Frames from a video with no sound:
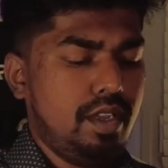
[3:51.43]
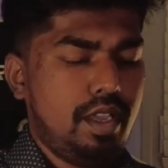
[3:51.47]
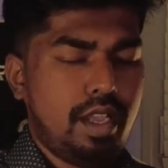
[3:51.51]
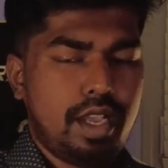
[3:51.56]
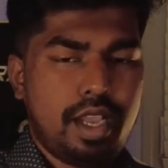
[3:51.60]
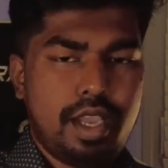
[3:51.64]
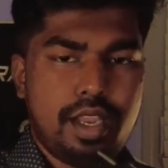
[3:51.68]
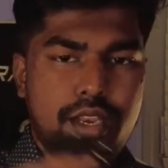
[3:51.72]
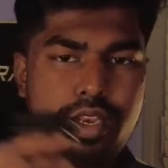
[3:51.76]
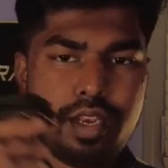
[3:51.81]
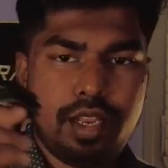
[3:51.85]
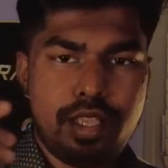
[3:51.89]
I
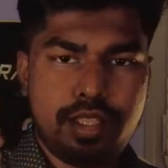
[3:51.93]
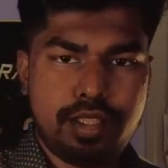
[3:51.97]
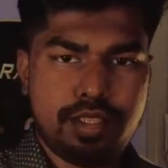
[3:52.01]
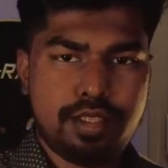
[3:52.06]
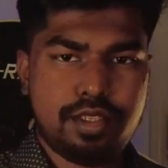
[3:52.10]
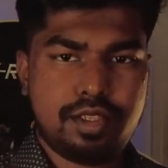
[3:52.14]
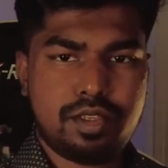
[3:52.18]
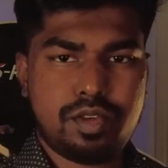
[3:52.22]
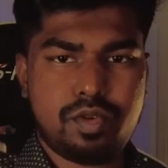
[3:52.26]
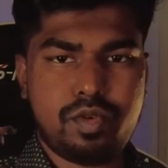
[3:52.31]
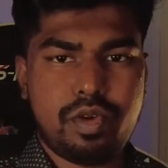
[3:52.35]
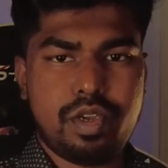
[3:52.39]
kind of like
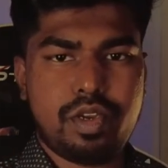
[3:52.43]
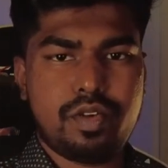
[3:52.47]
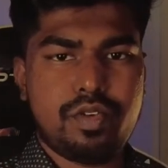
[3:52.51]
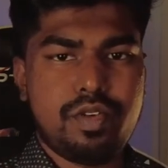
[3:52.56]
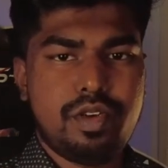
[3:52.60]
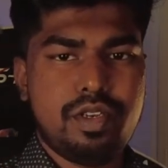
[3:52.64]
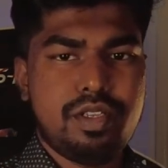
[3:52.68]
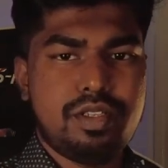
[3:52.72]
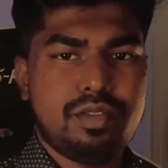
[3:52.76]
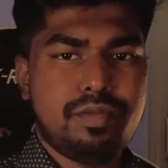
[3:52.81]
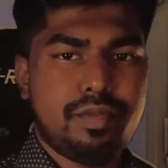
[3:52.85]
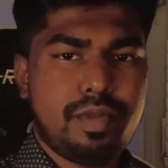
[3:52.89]
these quick
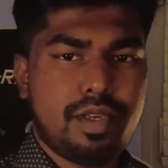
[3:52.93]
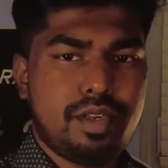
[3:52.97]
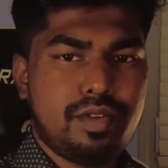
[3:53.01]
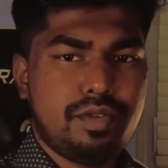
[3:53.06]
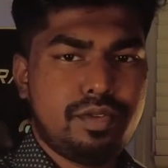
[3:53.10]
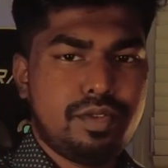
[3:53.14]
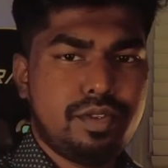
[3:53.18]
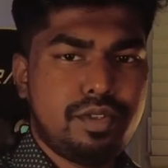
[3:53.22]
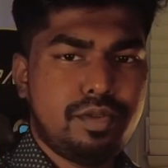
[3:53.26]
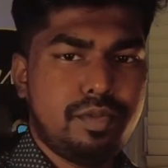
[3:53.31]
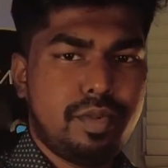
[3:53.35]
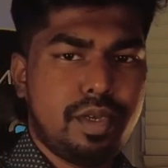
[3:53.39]
release
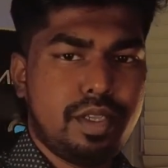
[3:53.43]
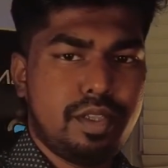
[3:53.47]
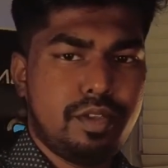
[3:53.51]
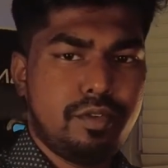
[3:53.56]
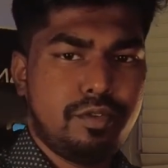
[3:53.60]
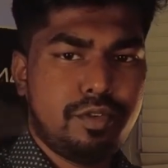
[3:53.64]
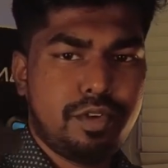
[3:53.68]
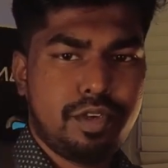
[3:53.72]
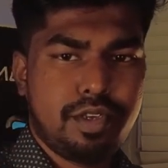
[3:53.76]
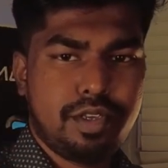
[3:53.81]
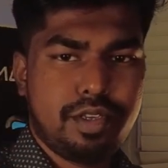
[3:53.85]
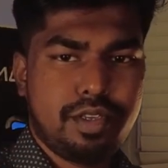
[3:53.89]
mounts, by
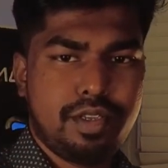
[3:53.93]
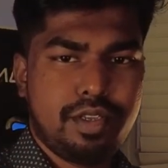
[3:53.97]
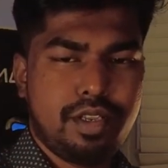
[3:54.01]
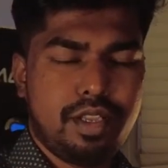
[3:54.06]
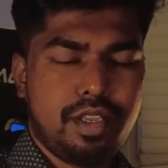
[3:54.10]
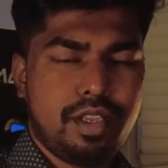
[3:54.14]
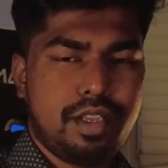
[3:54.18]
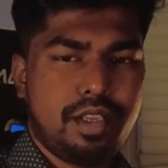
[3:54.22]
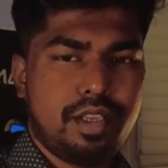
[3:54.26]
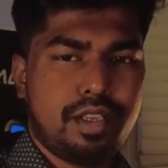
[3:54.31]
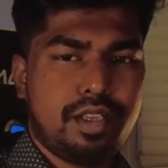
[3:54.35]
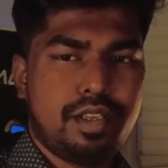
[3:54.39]
the way.
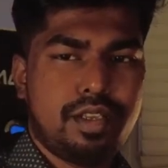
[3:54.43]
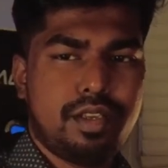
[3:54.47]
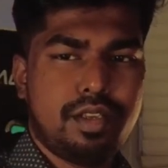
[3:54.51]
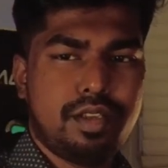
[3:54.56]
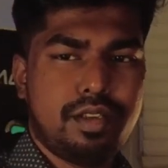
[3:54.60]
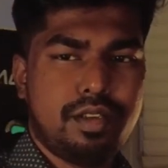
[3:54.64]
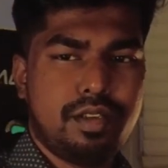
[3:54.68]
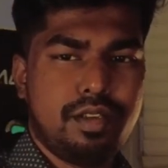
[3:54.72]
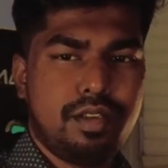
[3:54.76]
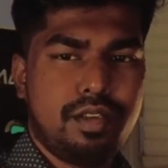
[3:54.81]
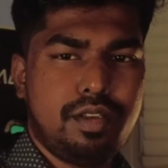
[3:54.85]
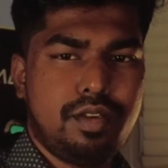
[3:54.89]
Like,
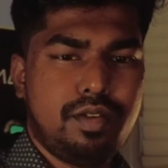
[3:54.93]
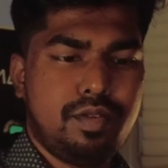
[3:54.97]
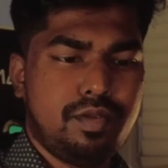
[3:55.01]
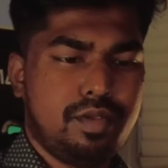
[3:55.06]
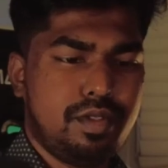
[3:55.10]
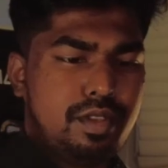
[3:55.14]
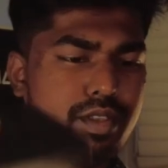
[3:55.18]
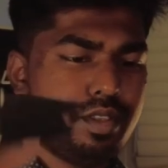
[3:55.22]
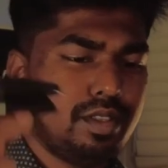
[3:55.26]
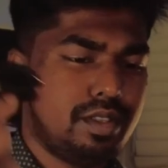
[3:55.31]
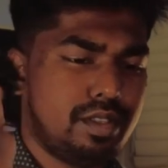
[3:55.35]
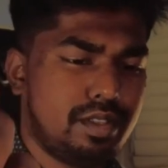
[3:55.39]
you know,
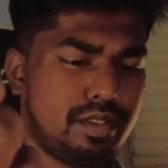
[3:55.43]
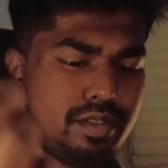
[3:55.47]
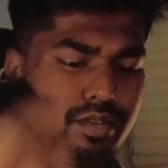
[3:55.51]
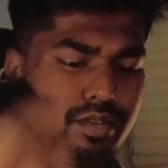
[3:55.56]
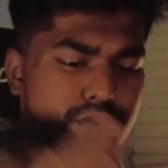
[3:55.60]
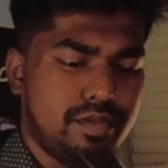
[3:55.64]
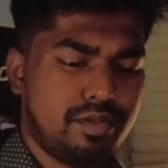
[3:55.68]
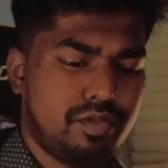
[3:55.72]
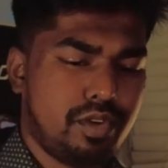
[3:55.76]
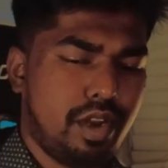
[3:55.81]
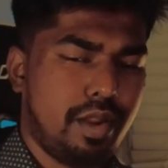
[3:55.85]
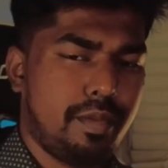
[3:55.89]

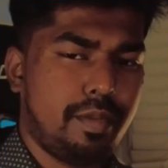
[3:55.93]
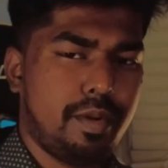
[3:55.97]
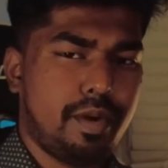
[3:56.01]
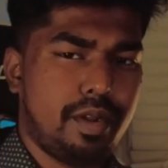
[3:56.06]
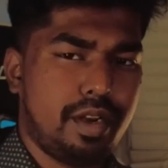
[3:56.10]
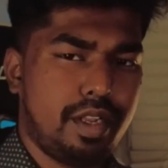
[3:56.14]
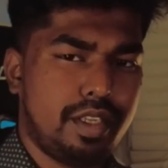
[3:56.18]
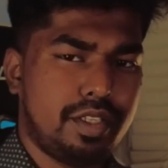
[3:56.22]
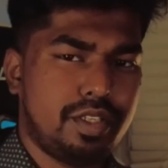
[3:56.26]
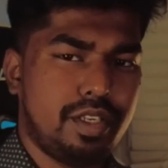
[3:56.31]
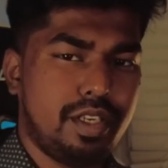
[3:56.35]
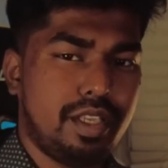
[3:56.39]
this
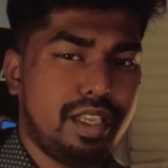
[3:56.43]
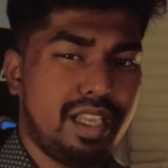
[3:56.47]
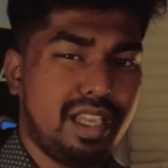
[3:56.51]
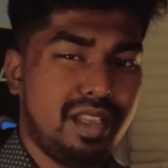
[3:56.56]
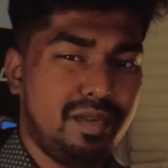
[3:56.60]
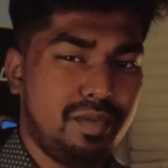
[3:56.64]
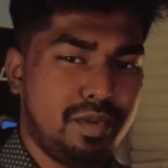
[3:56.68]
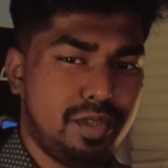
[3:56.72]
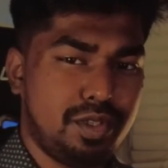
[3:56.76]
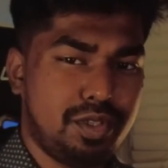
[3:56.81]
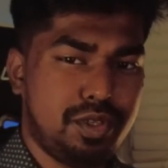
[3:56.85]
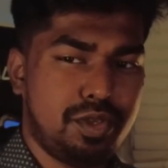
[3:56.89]
tripod actually
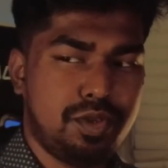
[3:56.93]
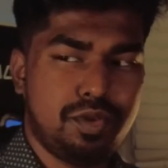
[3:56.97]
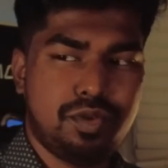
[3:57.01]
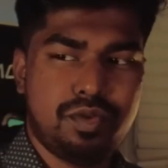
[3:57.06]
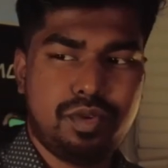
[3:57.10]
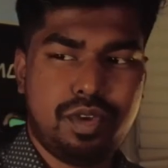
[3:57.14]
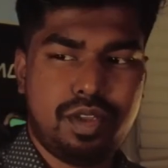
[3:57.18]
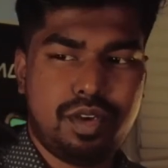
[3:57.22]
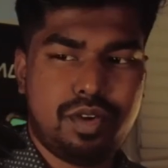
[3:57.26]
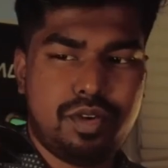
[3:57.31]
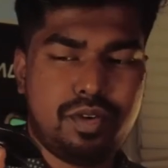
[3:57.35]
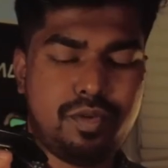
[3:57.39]
came with
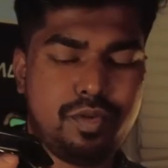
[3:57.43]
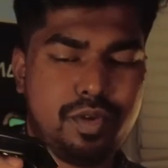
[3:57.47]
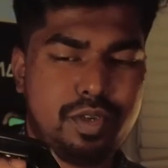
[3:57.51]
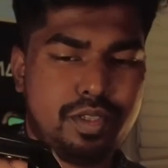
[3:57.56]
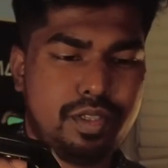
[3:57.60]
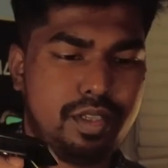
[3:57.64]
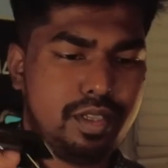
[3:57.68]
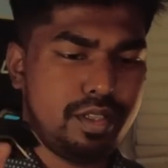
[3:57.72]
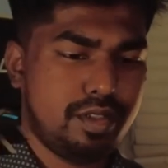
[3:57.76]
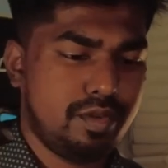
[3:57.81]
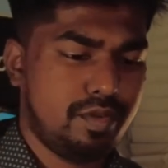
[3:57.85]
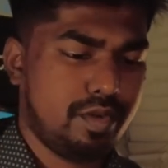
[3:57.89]
two. I don't know where
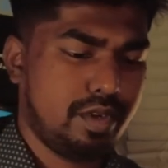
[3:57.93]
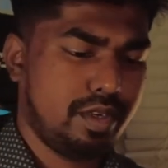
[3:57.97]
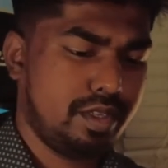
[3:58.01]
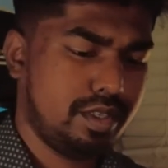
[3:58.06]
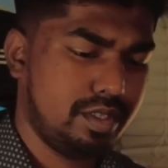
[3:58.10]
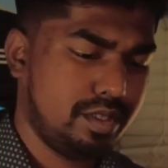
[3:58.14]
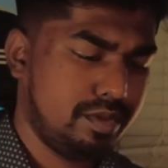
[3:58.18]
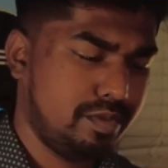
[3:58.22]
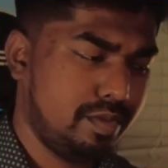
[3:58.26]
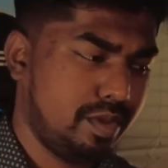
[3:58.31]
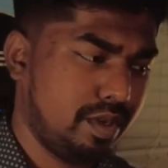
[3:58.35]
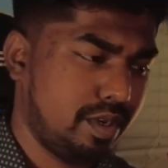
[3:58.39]
the other one
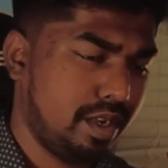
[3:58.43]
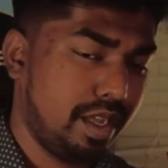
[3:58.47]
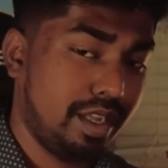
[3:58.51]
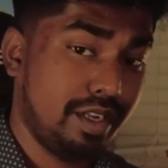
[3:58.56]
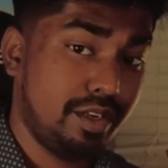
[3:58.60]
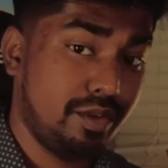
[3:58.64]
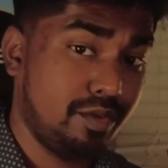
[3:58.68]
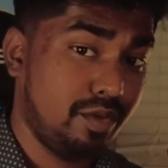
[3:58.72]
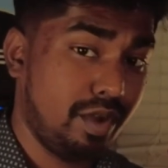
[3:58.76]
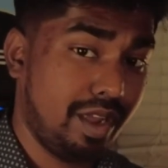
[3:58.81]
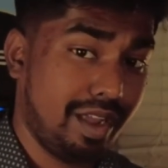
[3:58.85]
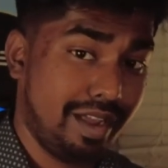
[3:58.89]
is, but I
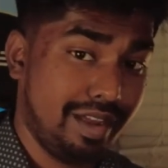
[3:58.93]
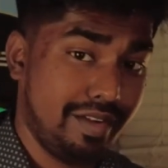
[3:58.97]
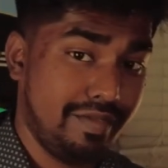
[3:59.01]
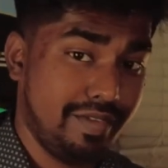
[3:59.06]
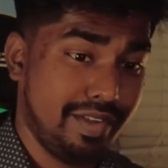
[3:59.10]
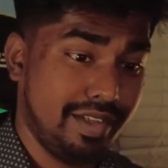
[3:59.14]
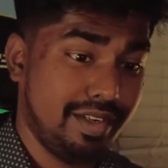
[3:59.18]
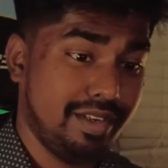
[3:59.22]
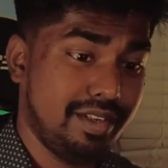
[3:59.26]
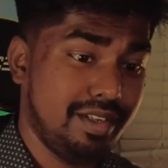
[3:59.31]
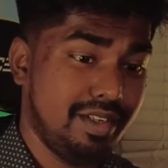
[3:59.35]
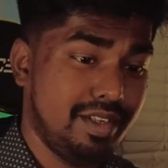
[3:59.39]
do have
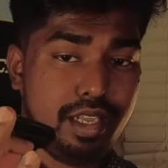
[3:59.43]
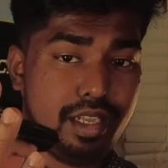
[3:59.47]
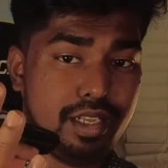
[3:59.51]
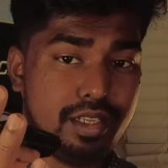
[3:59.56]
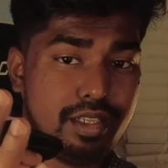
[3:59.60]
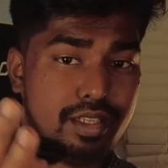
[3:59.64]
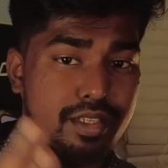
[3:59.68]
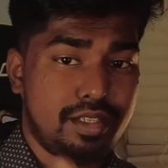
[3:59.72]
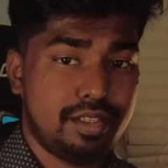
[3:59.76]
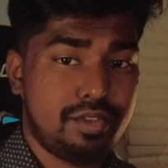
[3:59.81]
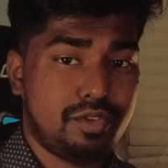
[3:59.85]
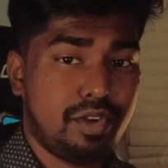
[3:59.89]
it. And
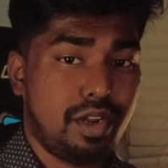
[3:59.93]
this